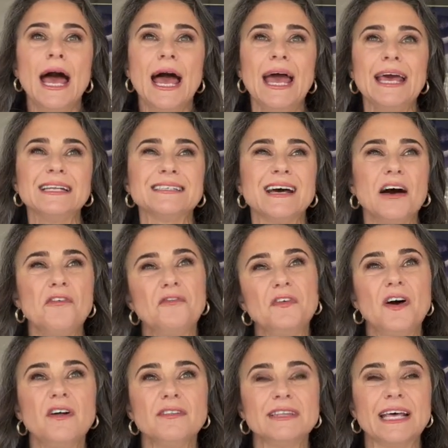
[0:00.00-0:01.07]
And I
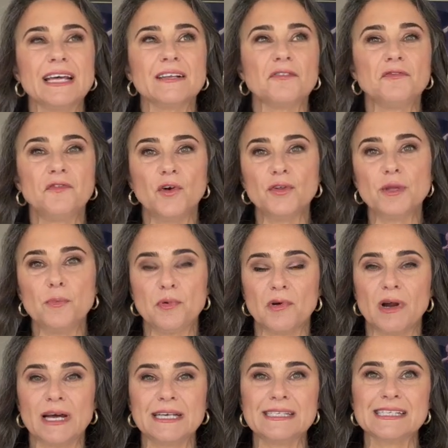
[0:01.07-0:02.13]
felt that for the
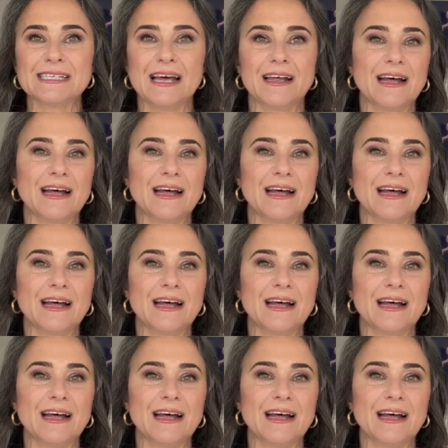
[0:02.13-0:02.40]
price,